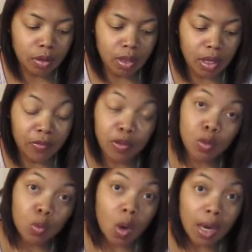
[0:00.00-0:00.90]
if you
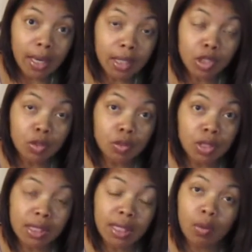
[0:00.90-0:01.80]
wanted to
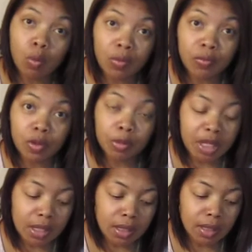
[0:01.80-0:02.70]
just get one full
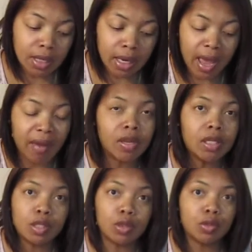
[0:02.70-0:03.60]
piece instead of having
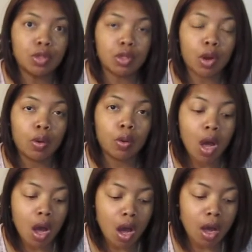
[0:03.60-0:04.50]
to sew
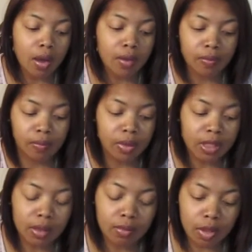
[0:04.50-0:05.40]

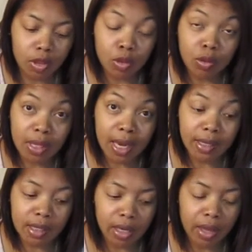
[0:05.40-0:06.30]
the two
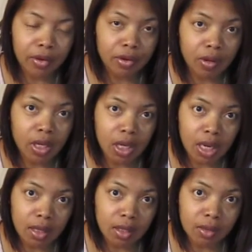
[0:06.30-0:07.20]
sides together, you could have
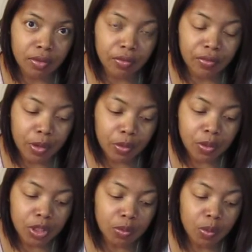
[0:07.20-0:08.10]
cut this on the fold,
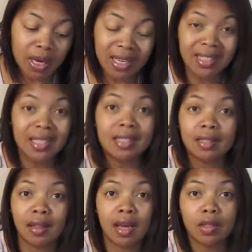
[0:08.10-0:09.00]
which is what I did.
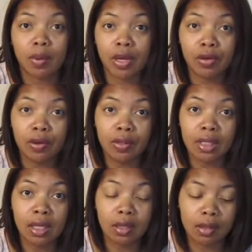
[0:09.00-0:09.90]
So that's why you don't
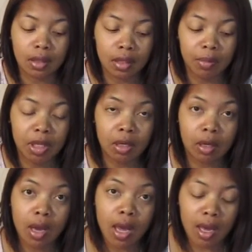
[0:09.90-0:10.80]
see a seam
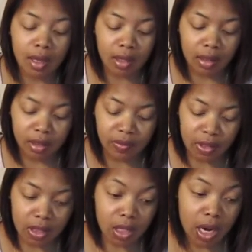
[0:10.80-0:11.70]
here in the
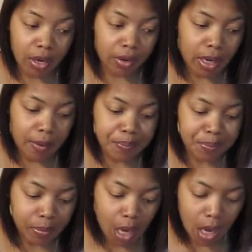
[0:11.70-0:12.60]
cleavage area.
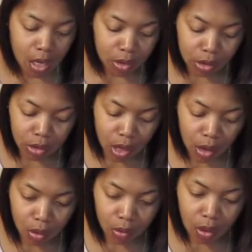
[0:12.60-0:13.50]

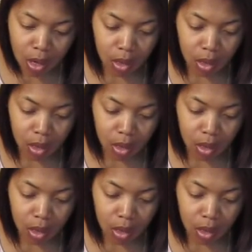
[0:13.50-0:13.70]
So